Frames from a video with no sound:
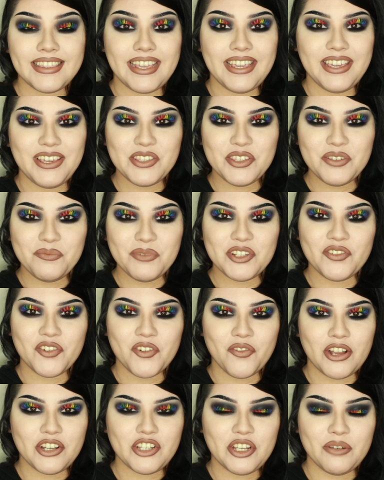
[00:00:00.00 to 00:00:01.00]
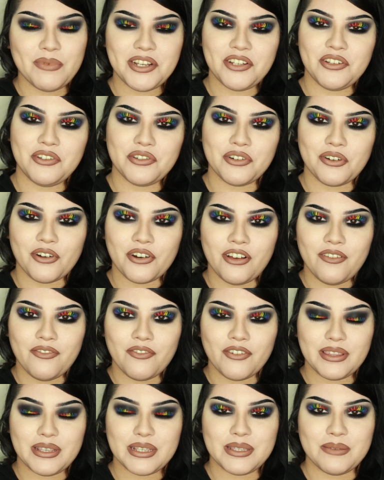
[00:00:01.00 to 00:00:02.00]
Thank you so much for watching my tutorial
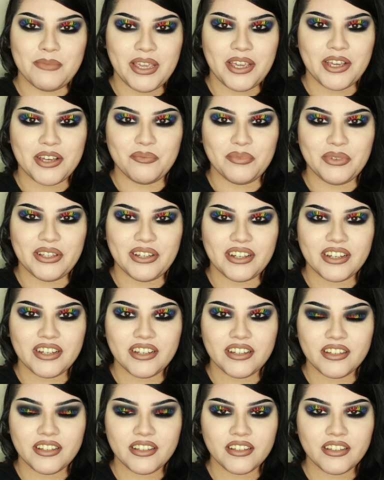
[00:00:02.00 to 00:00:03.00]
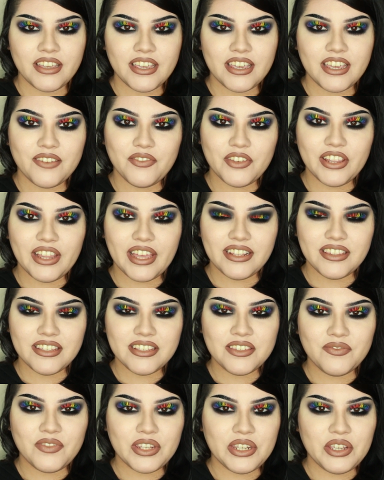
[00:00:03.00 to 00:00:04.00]
for this makeup look. If you like
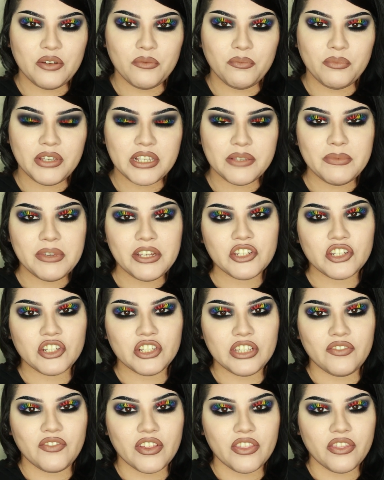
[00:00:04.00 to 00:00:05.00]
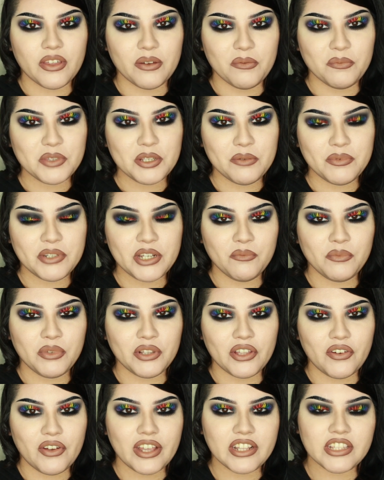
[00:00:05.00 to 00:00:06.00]
this video, please make sure to leave a thumbs up down
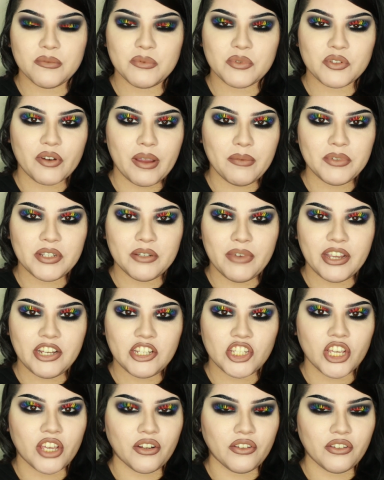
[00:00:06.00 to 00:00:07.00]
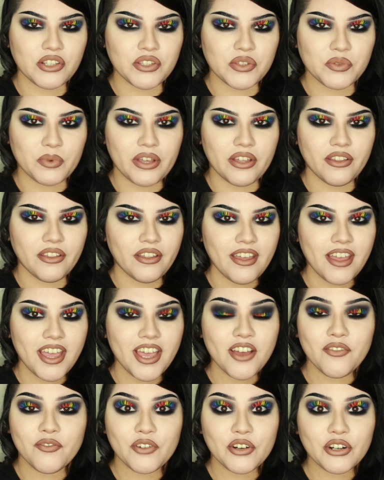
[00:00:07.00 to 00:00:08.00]
below and subscribe to my channel as well.
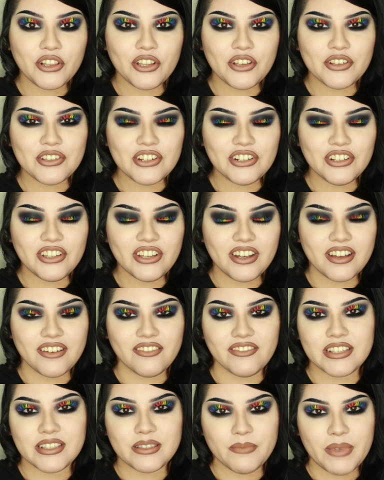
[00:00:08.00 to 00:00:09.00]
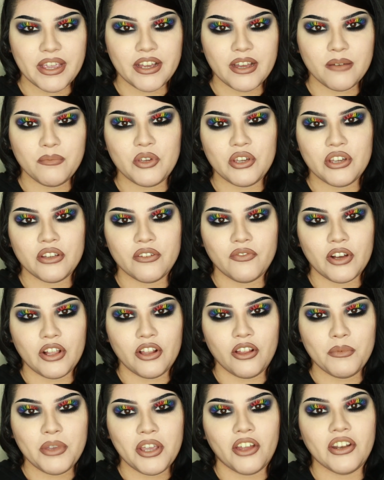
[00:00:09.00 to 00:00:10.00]
For a closer look of this makeup, you can
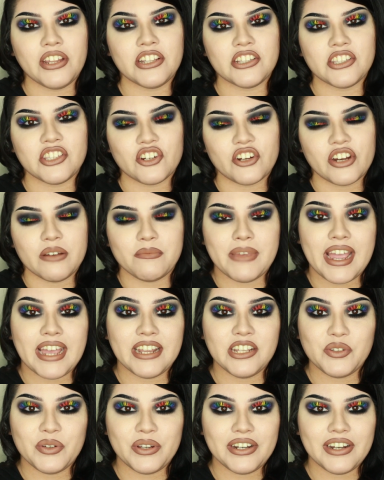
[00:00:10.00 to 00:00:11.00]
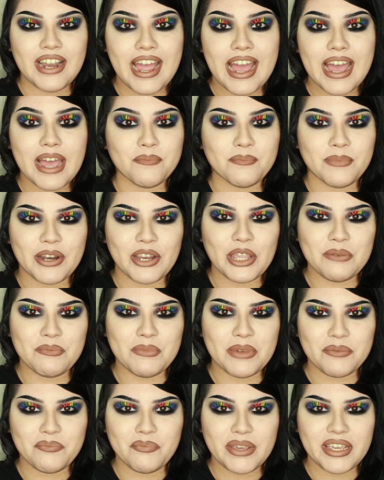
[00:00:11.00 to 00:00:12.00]
follow me on Instagram and Twitter at Marilyn
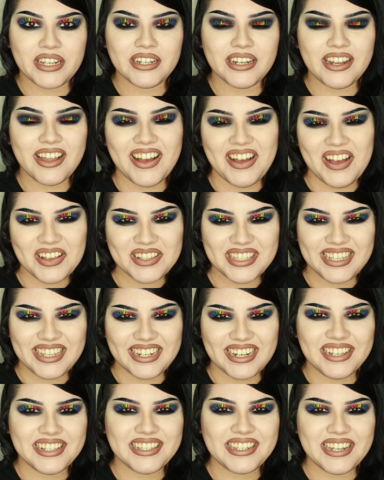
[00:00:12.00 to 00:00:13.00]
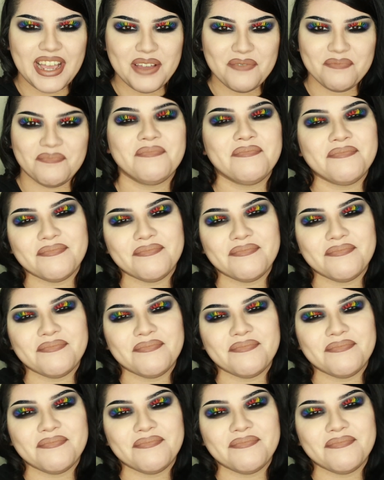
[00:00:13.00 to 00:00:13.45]
Mug Beat. I'll see you next time.